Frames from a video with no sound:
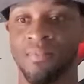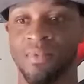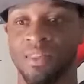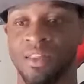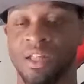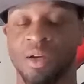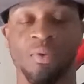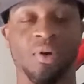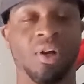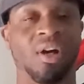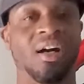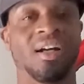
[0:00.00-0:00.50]

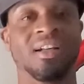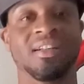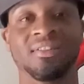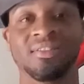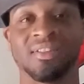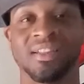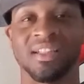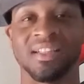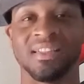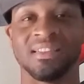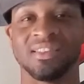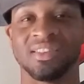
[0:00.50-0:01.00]
There were other
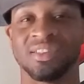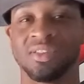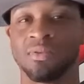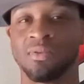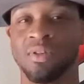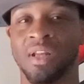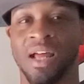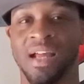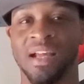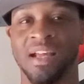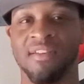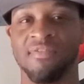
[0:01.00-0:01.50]
things too,
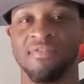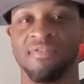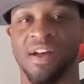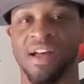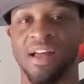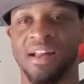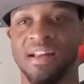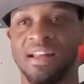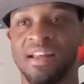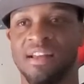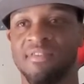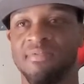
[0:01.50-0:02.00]
like if
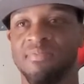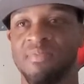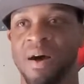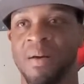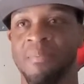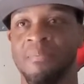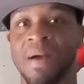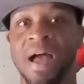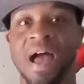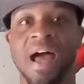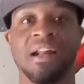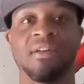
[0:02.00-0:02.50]
my
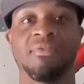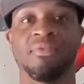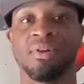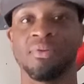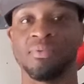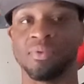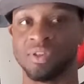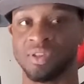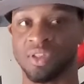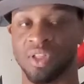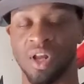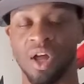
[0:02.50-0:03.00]
battery
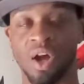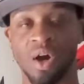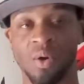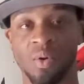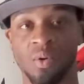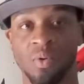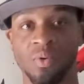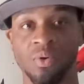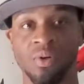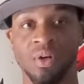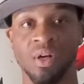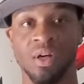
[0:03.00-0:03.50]
was
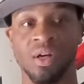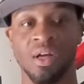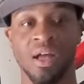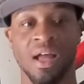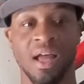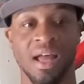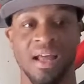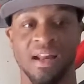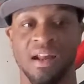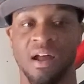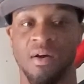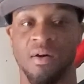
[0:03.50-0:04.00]
low
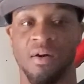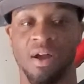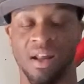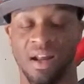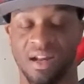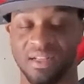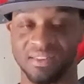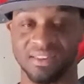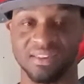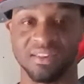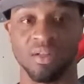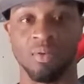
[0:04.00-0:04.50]
and I
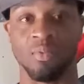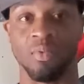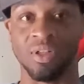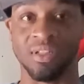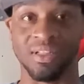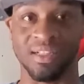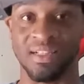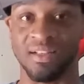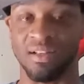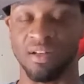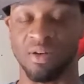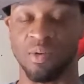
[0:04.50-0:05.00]
still
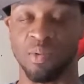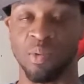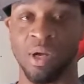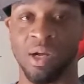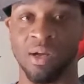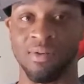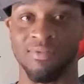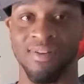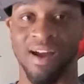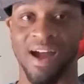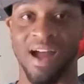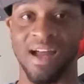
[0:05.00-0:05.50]
wanted to get a
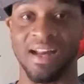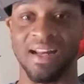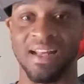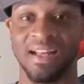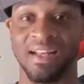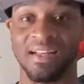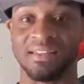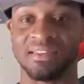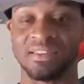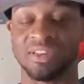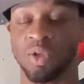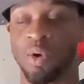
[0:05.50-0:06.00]
quick ride
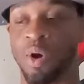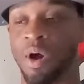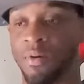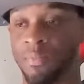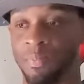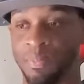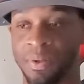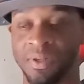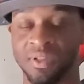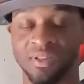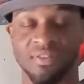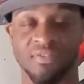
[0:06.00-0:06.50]
in, so I
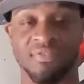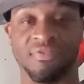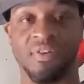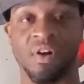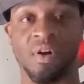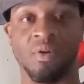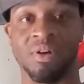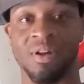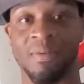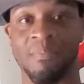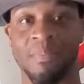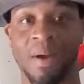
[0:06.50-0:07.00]
put the
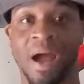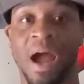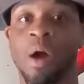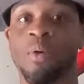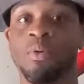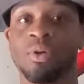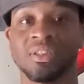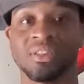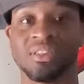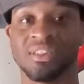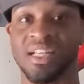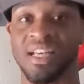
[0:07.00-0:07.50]
phone in
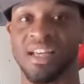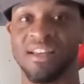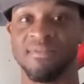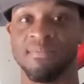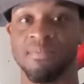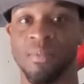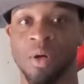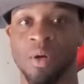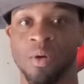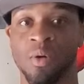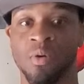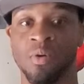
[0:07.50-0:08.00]
power save
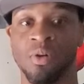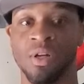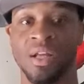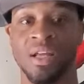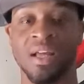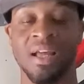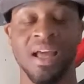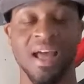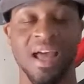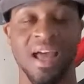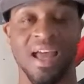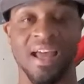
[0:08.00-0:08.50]
mode,
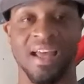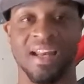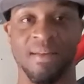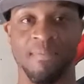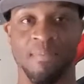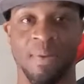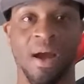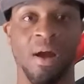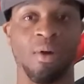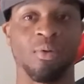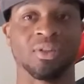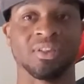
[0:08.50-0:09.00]
and in
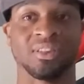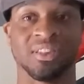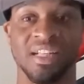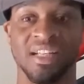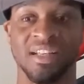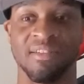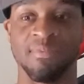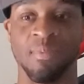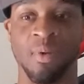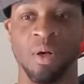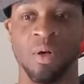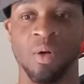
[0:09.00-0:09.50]
power
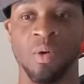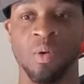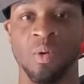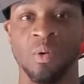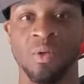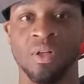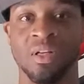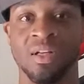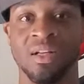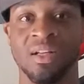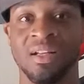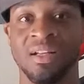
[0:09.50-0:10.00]
save
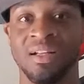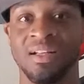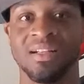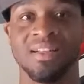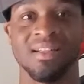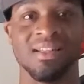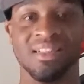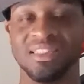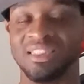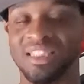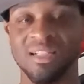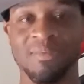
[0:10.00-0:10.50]
mode,
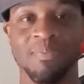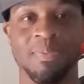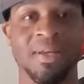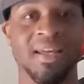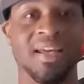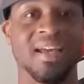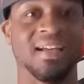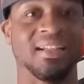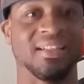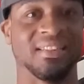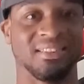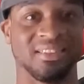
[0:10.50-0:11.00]
the
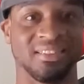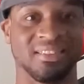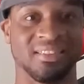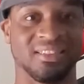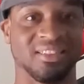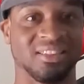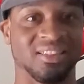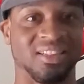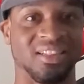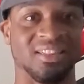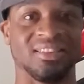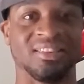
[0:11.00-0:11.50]
GPS
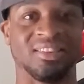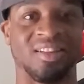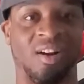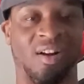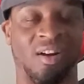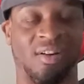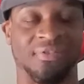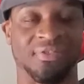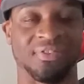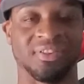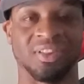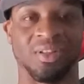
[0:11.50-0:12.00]
shuts
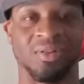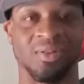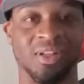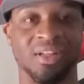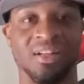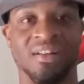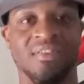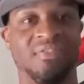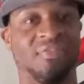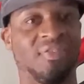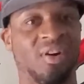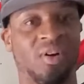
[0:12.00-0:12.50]
off, so
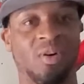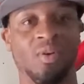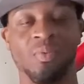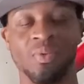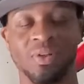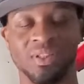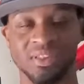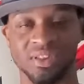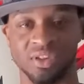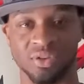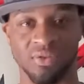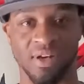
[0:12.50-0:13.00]
then the phone
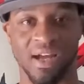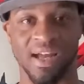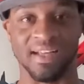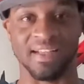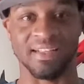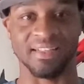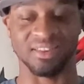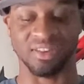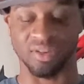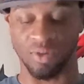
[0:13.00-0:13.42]
wouldn't track it.